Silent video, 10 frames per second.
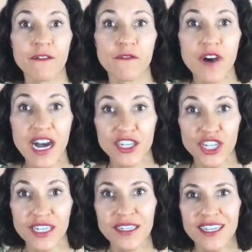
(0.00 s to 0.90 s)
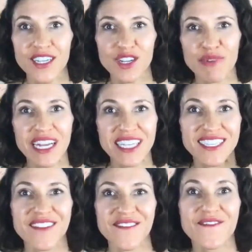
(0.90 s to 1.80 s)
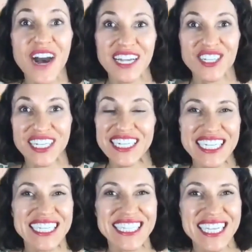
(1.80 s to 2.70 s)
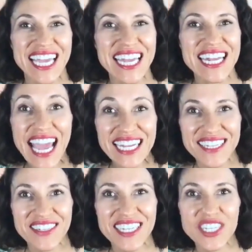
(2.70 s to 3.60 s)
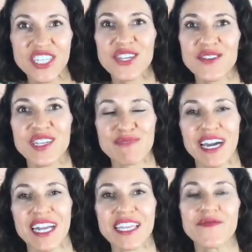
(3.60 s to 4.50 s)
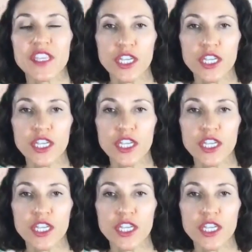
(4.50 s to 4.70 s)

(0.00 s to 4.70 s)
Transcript: fascia. Your body's fascia is the connective tissue in your body.